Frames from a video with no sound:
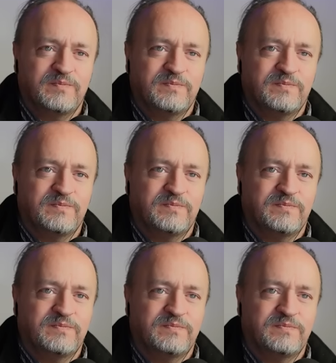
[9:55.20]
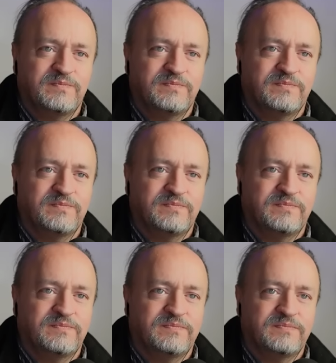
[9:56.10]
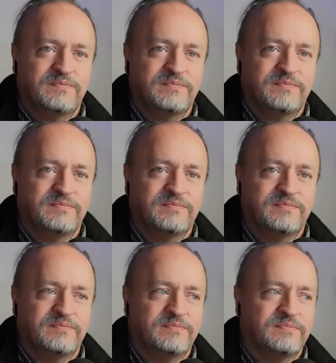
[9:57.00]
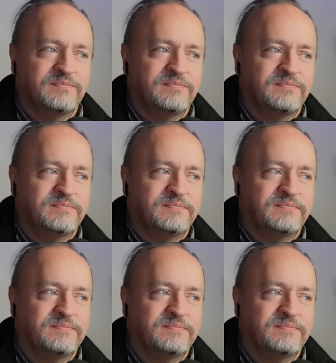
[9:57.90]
The person shown says nothing.